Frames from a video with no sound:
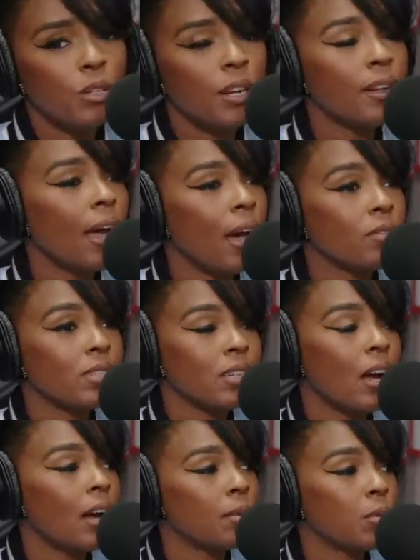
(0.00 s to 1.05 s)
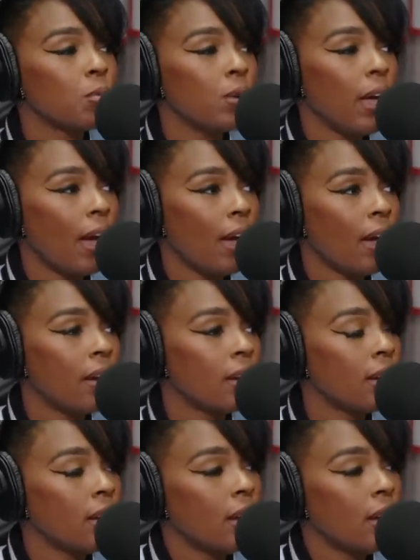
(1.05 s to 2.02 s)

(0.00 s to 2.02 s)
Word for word: didn't have the time that we had.